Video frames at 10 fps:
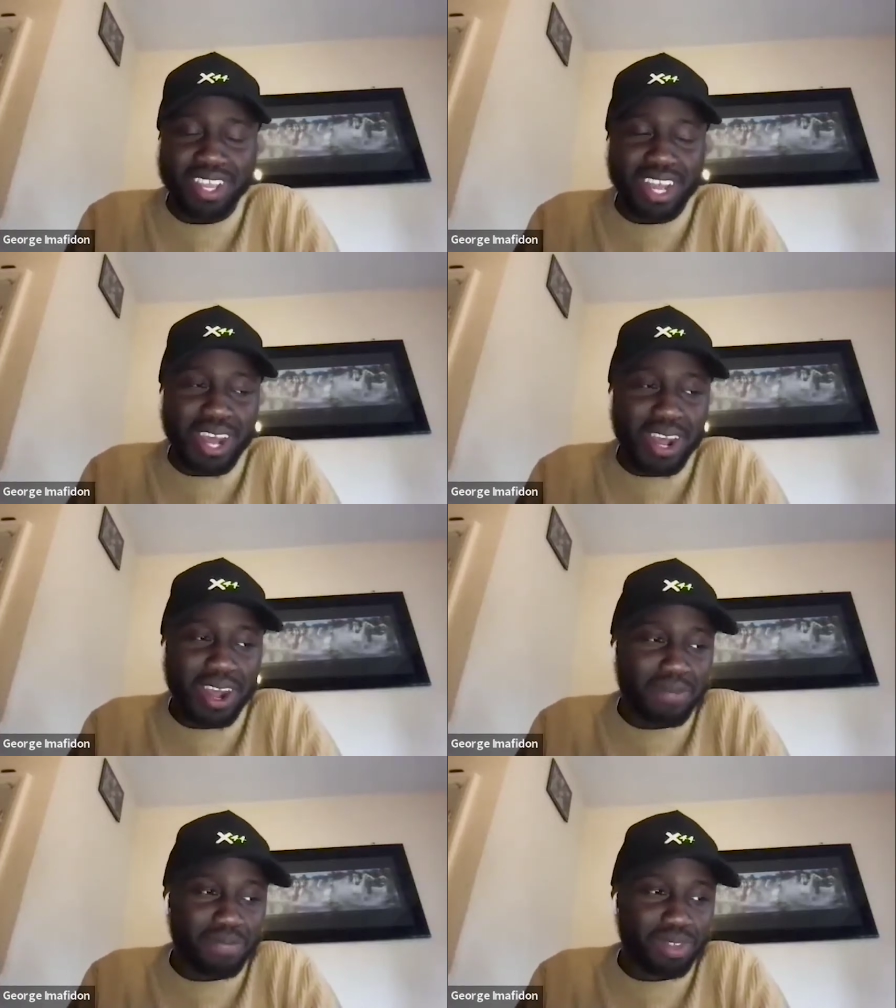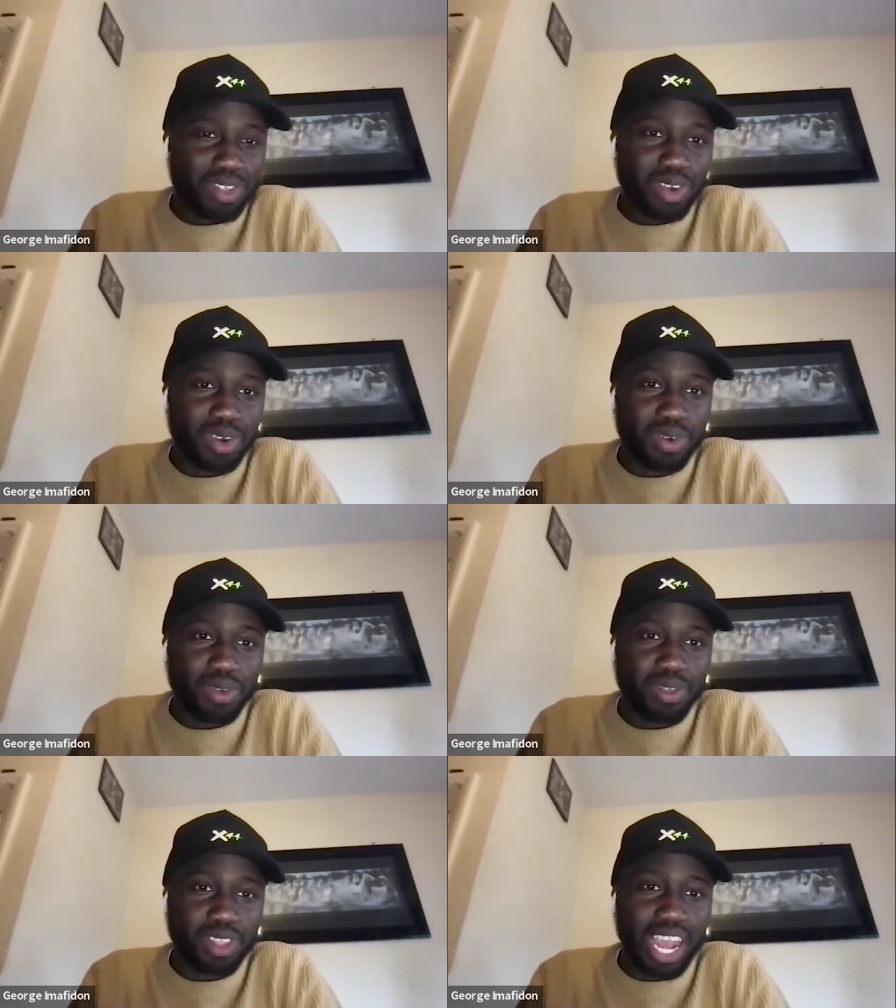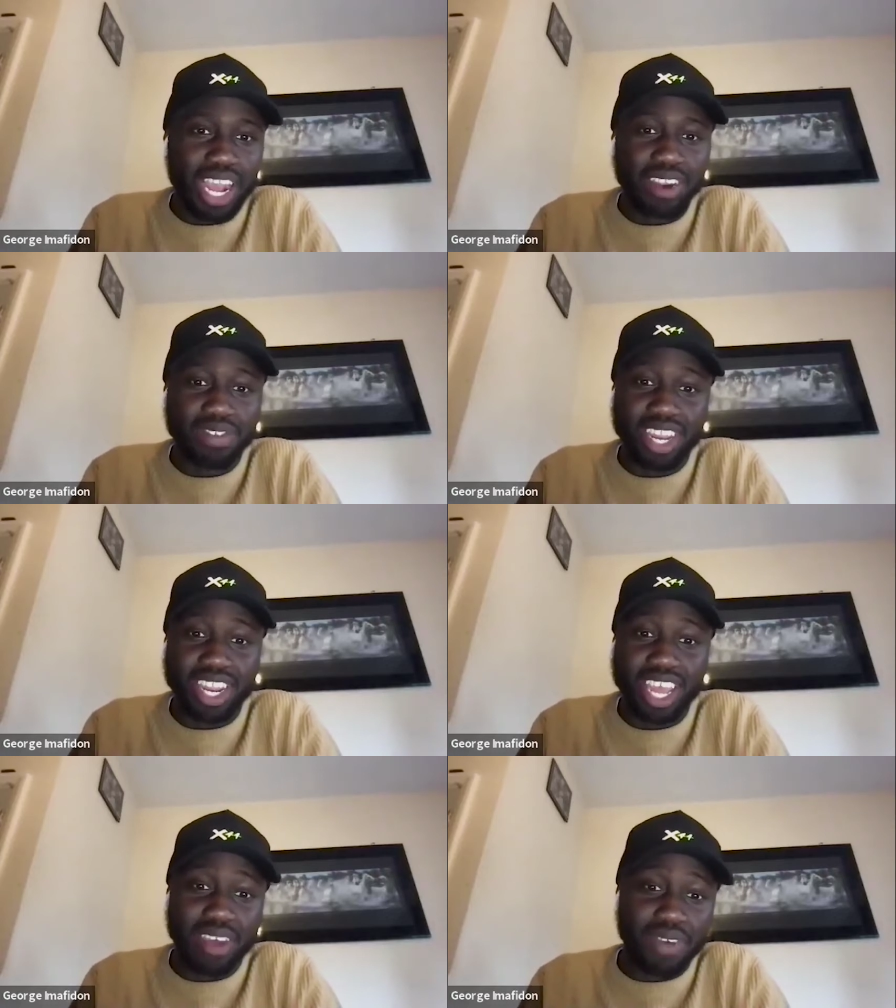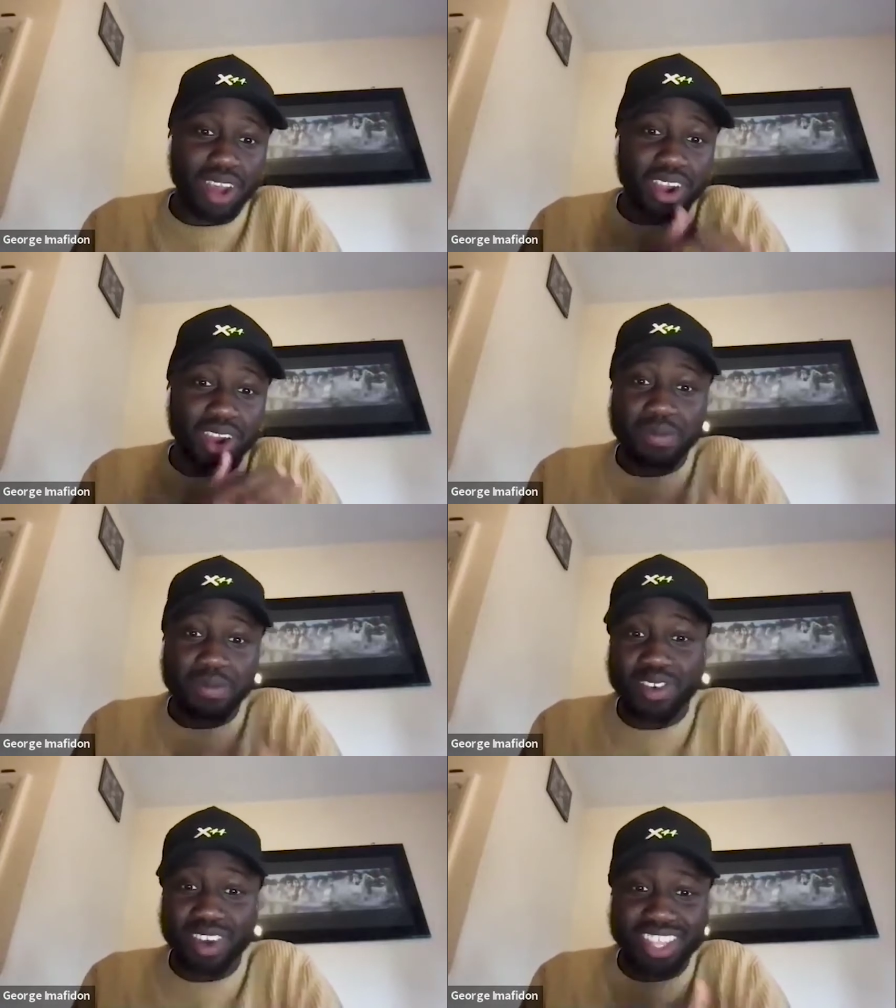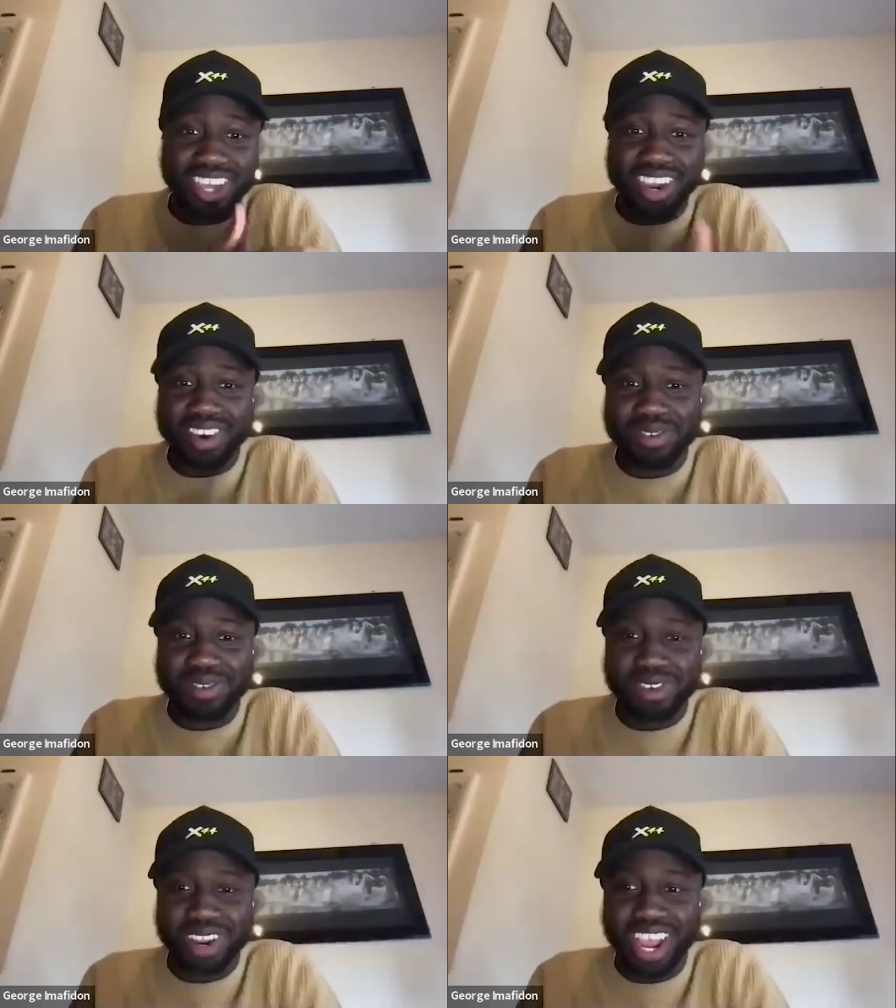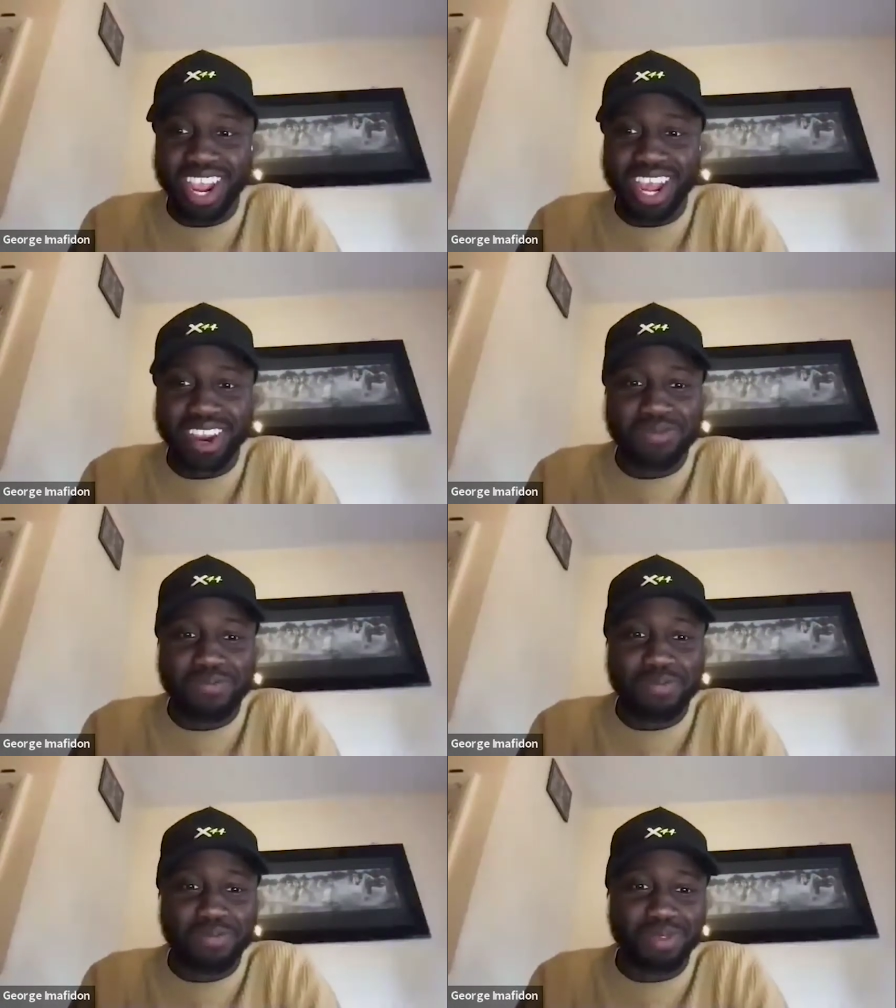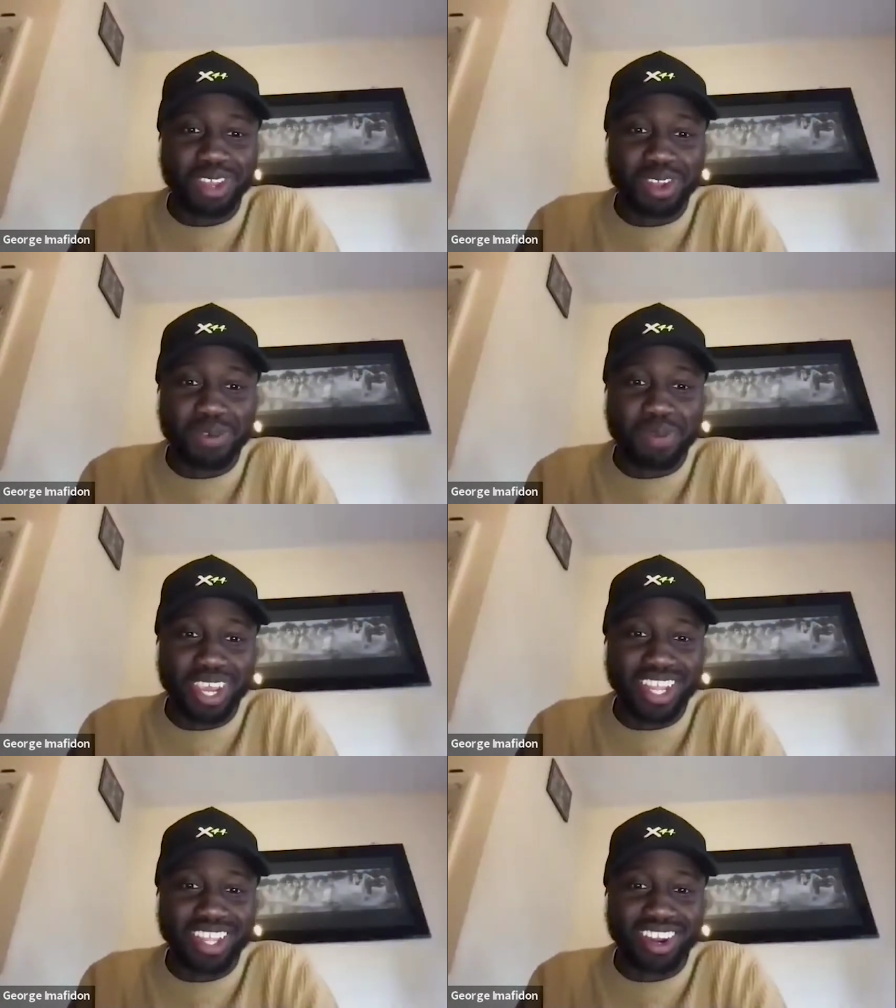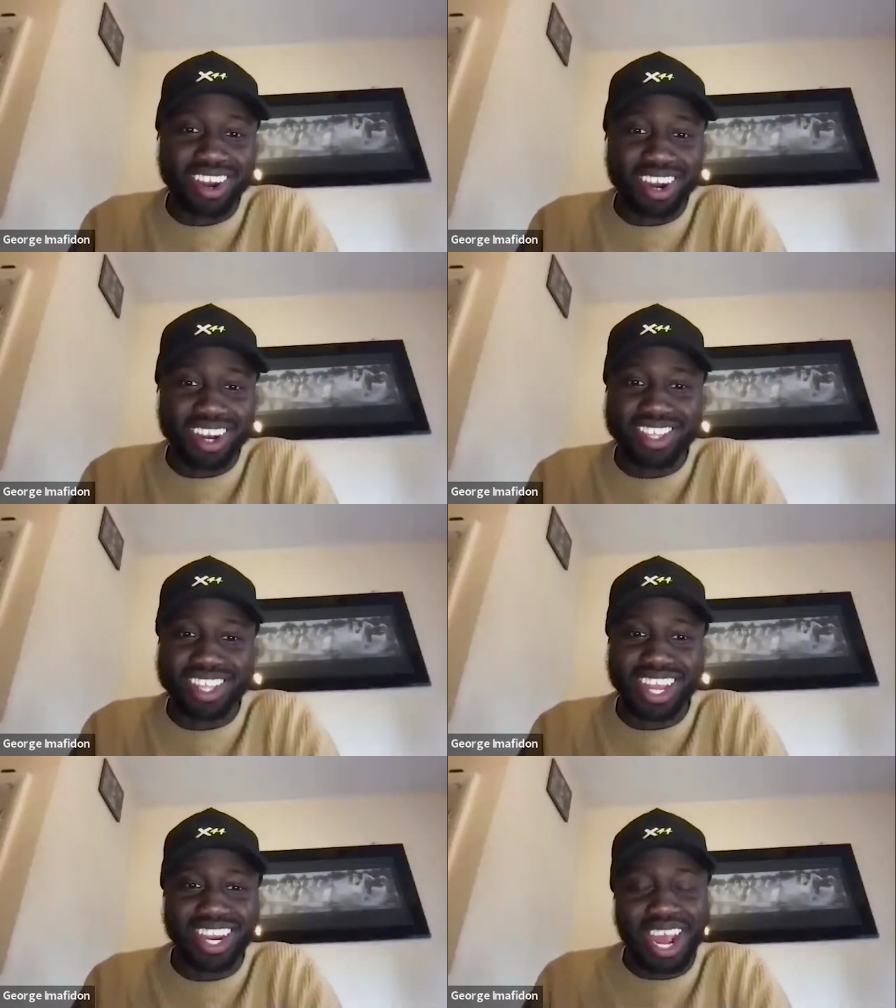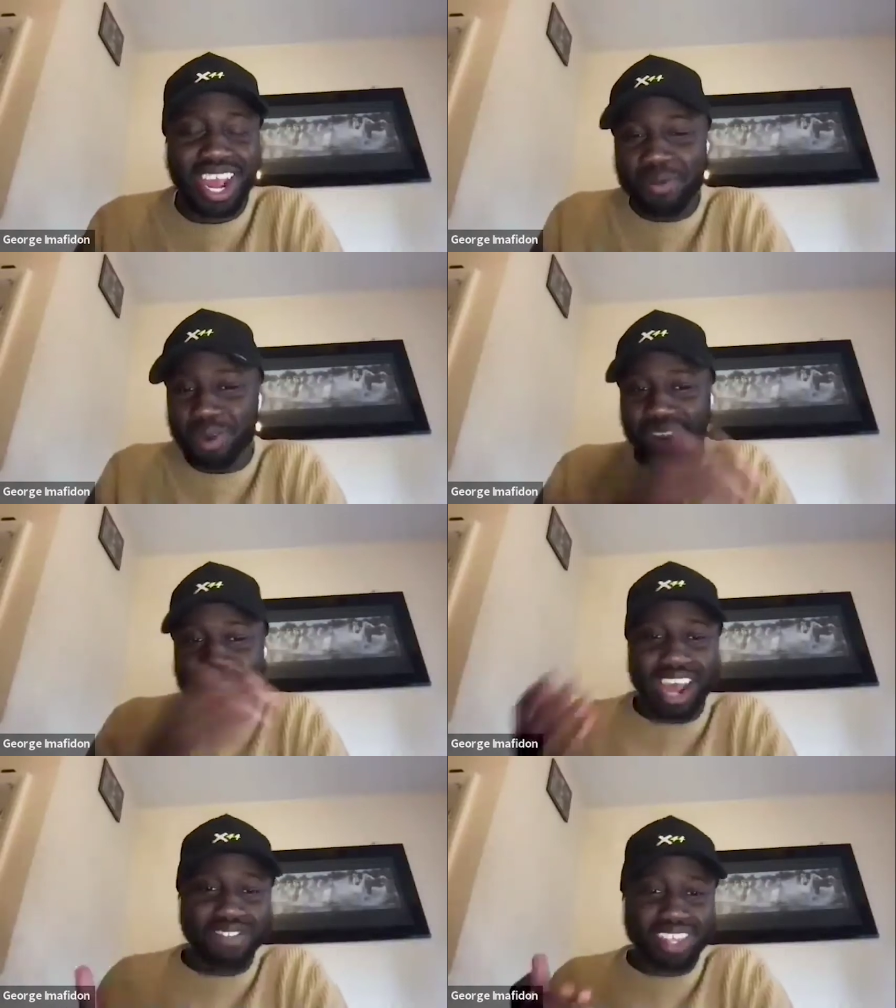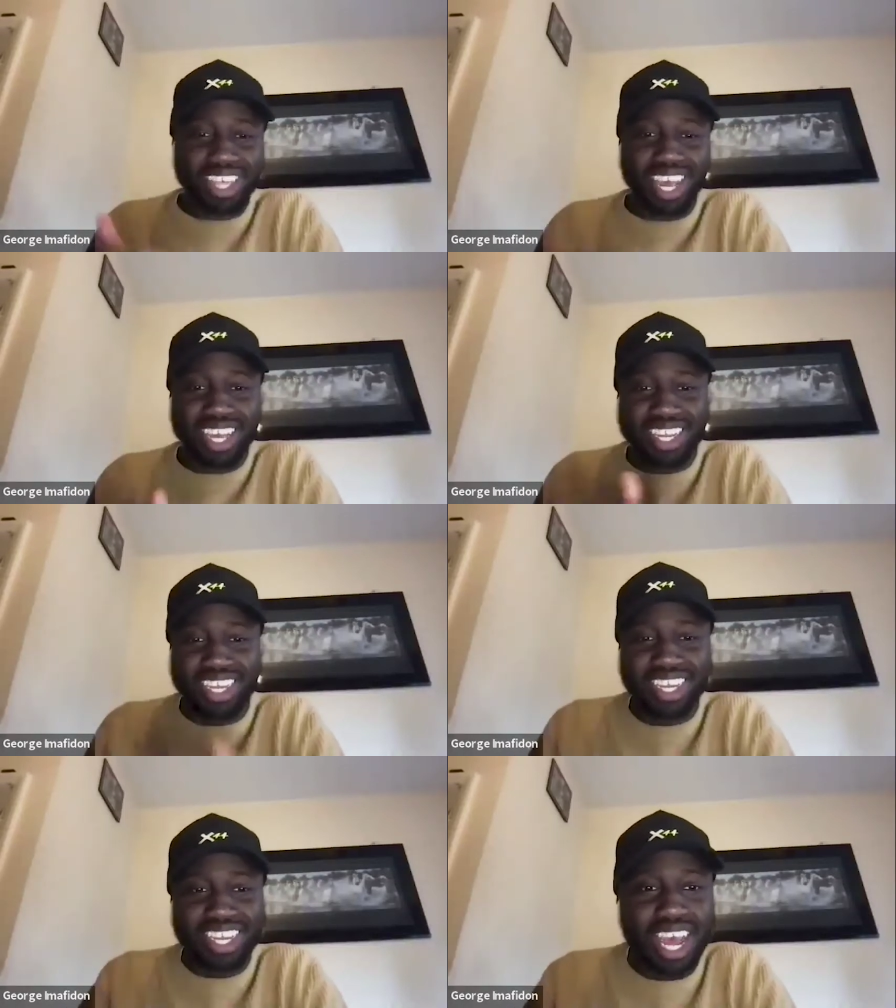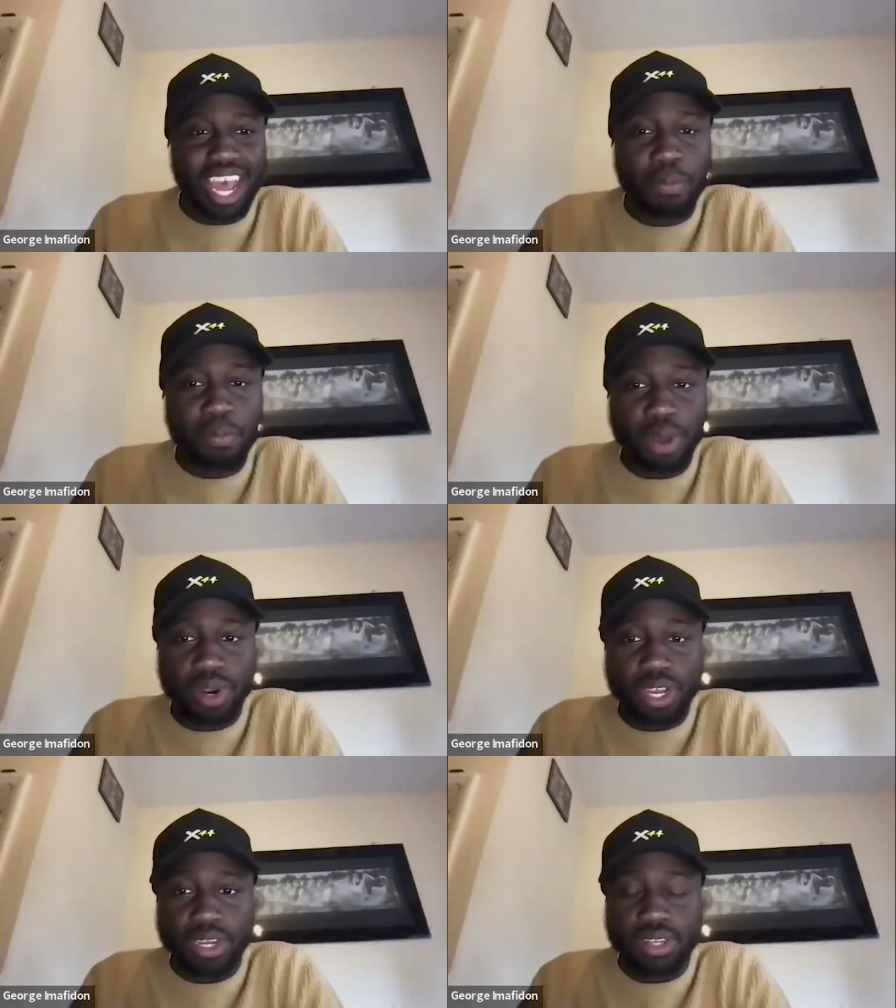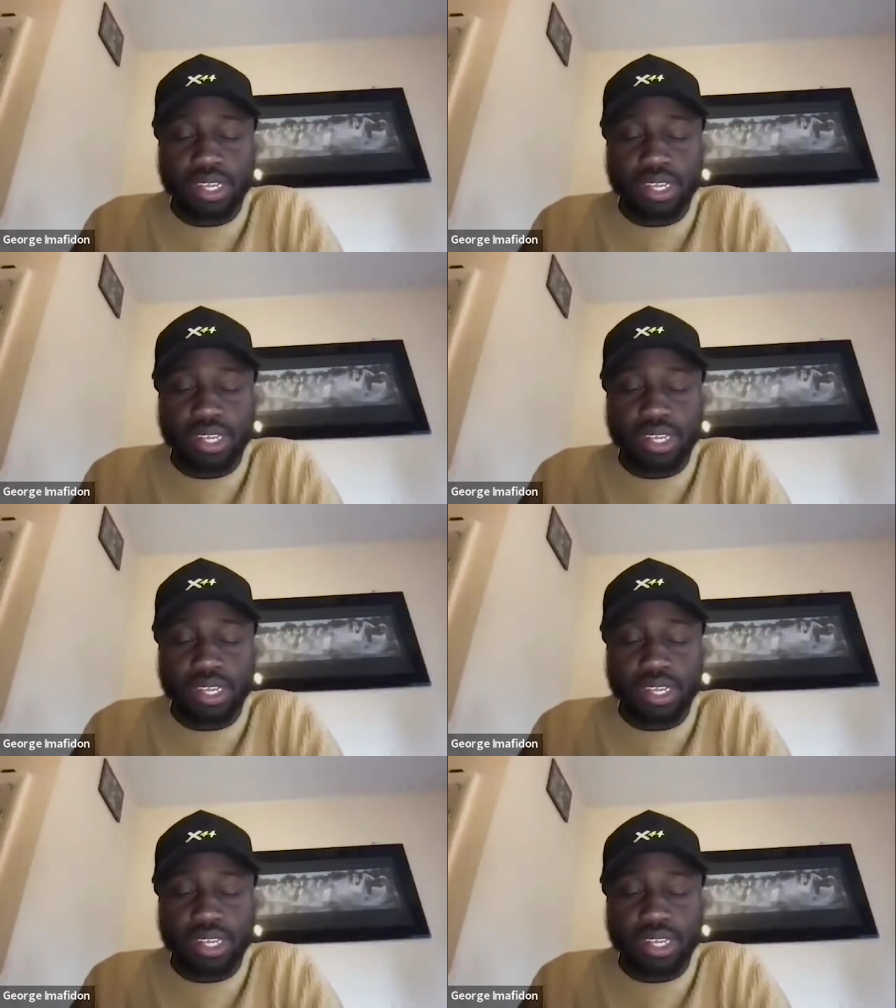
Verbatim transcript: Um, so I kind of said, hey, if I can't be a racer and and kind of you know be in the cars, then I'll be on the other side and build it.